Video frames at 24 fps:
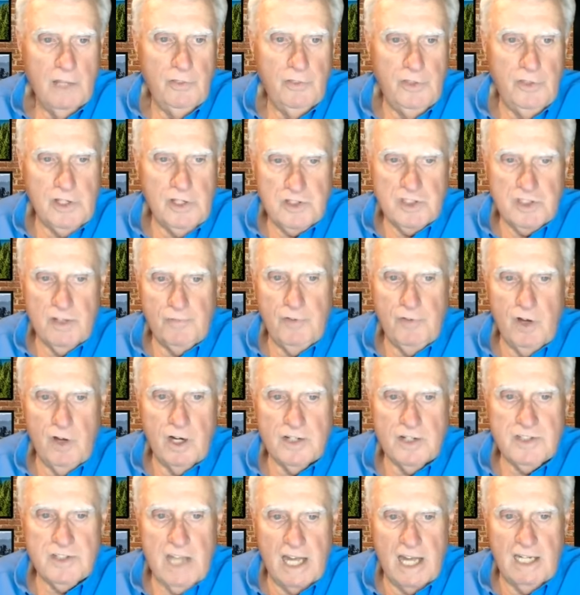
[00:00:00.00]
This is a
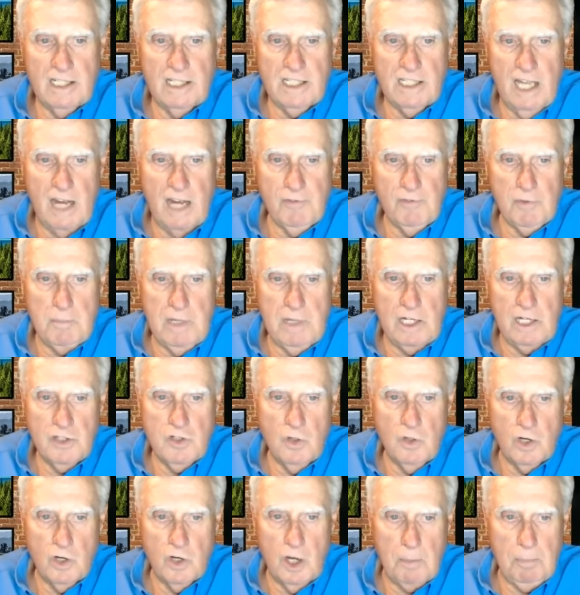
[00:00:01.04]
very exciting day for MENA
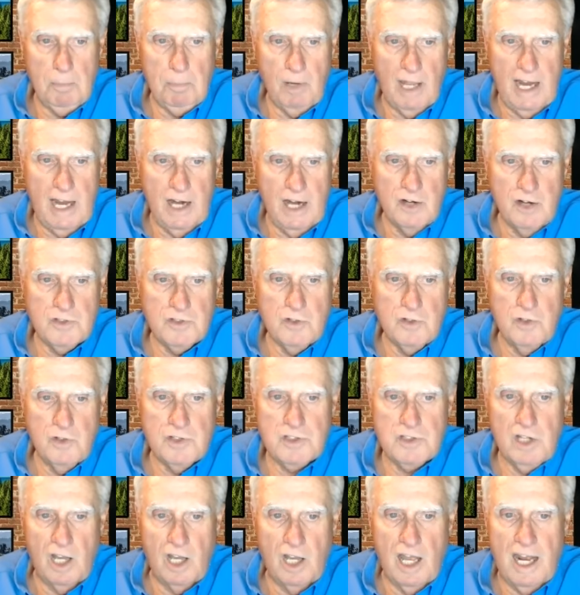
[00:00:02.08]
Tour and our players. Through
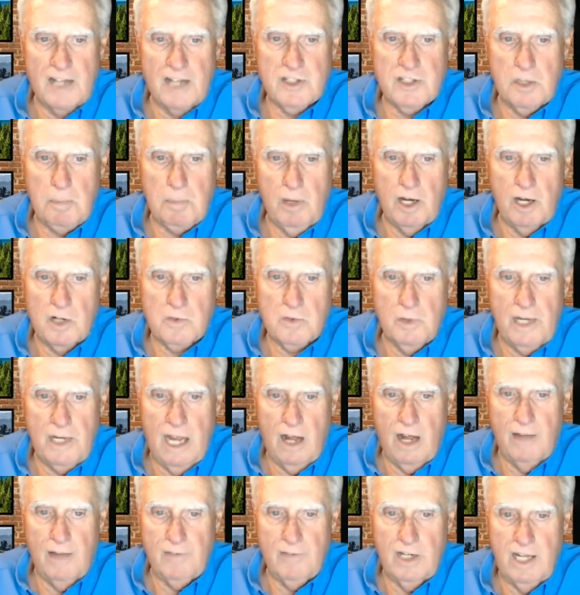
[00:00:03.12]
this alliance, our players will
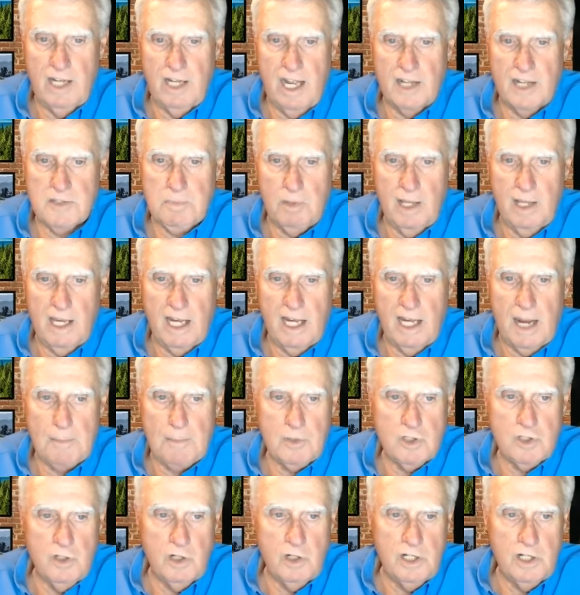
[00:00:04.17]
now have enhanced playing
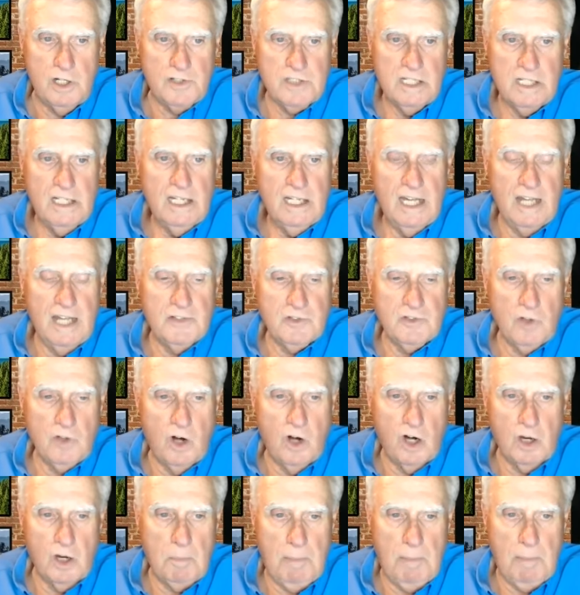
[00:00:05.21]
opportunities and
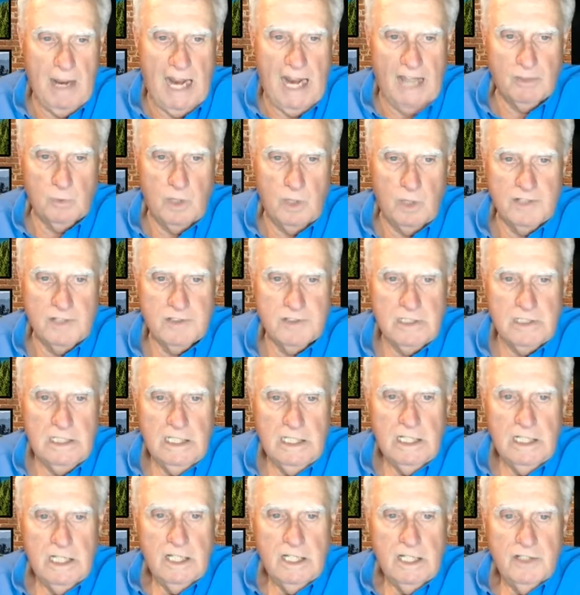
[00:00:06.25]
stronger pathways.
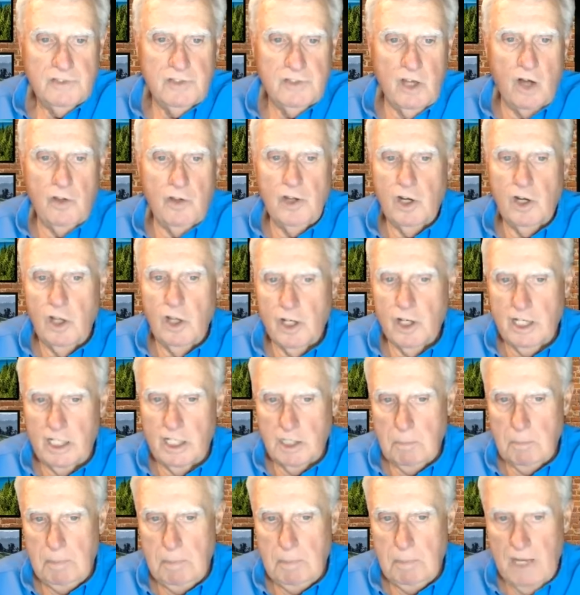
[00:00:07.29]
So they're looking
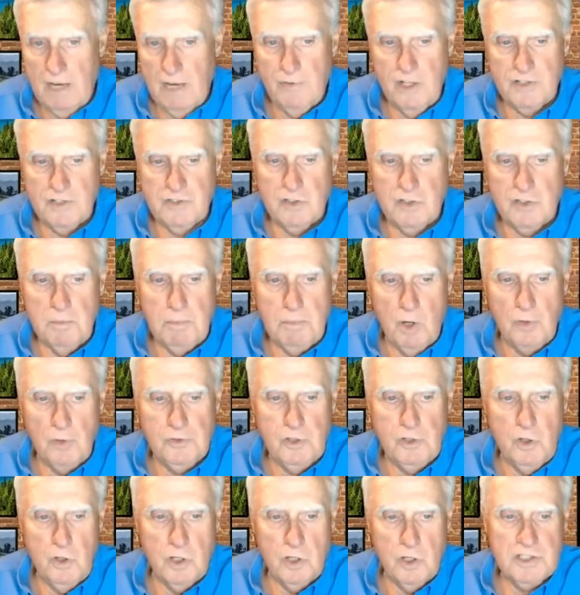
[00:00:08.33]
at the benefits to
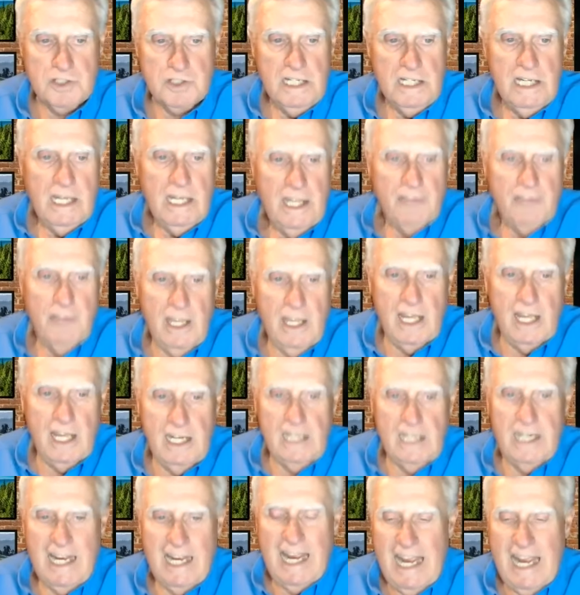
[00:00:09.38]
both tours. Then
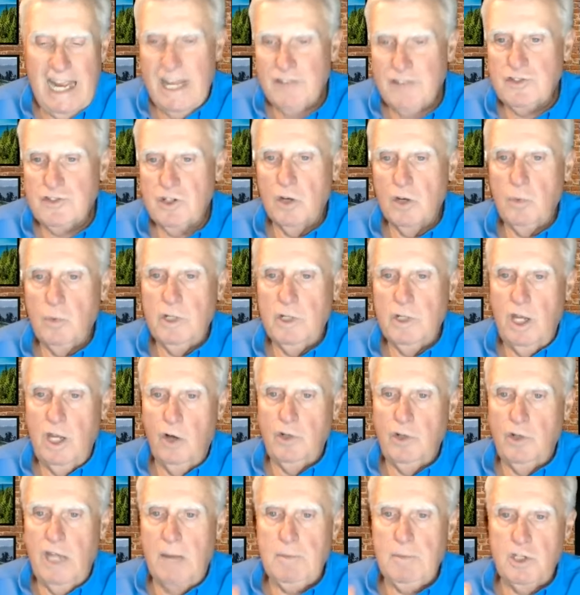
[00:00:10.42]
in answer, when the
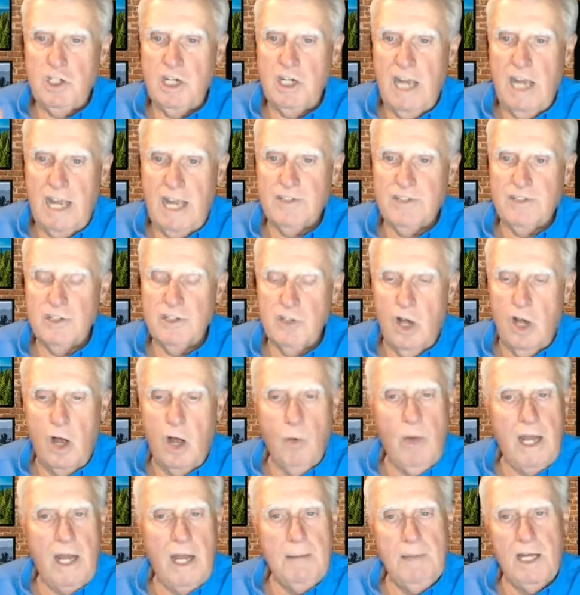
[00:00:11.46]
OWGA says,
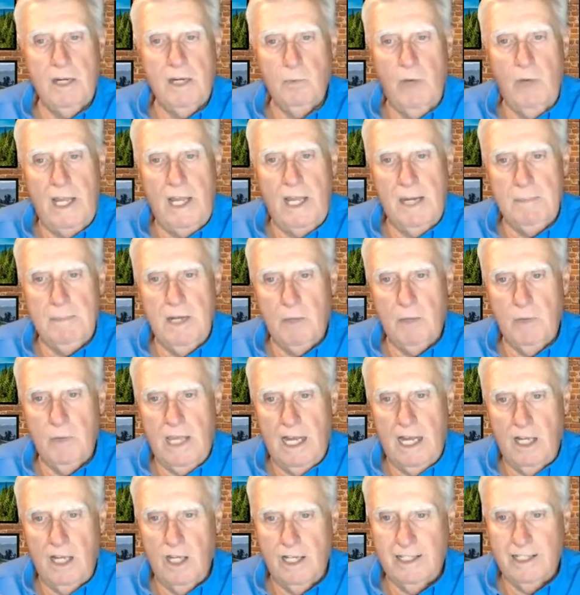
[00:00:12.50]
oh, wait a minute, we
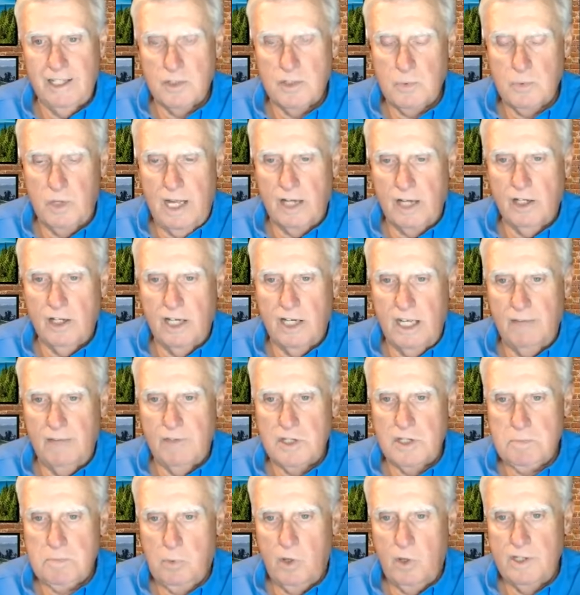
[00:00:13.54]
got to look at this. We're not going to give
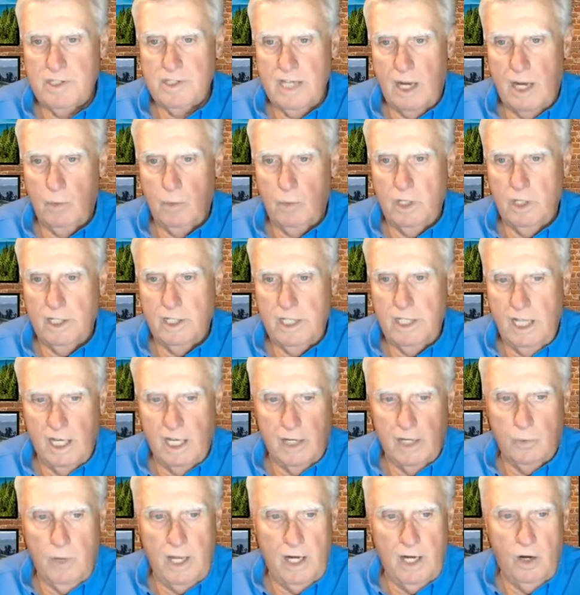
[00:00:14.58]
these points out
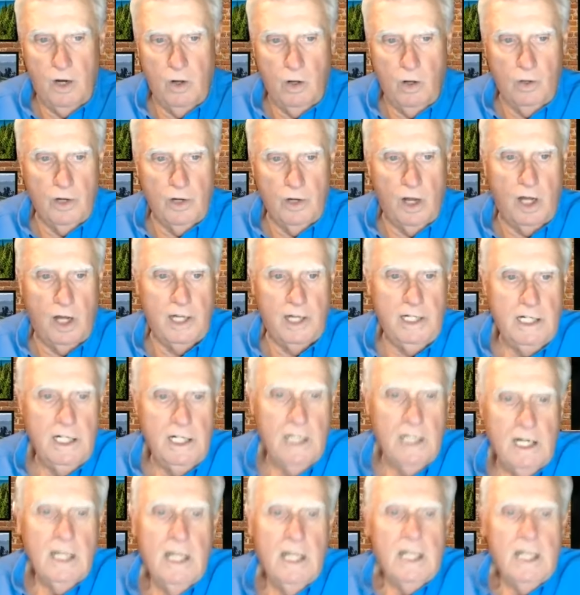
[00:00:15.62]
willy-nilly. Wait, hold on.
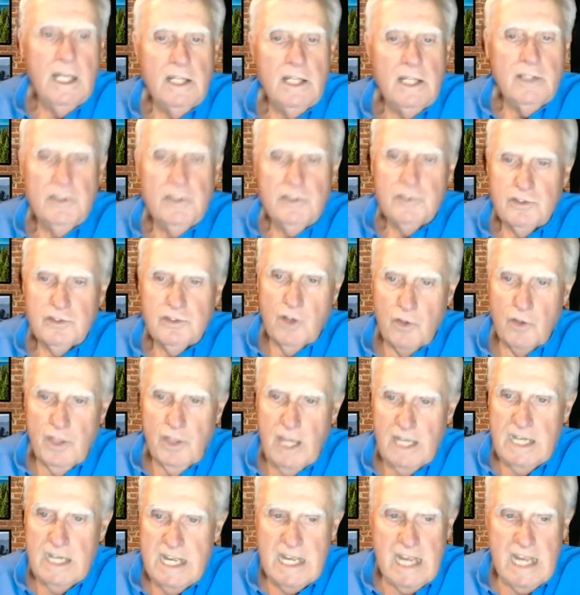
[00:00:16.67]
So
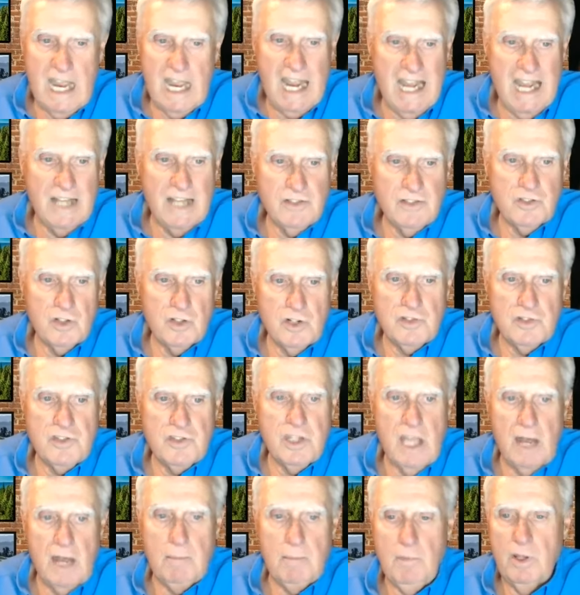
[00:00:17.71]
then he answers
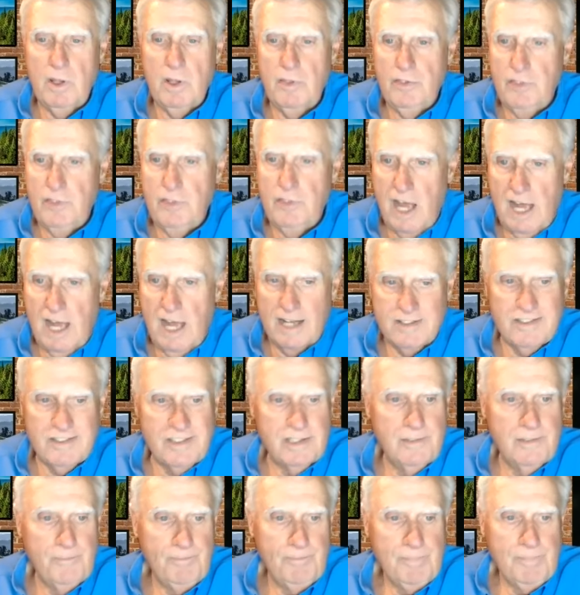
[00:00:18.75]
them
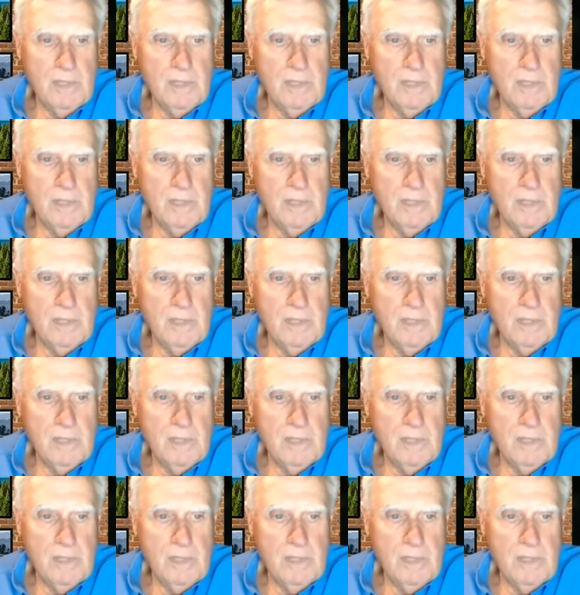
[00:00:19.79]
thus.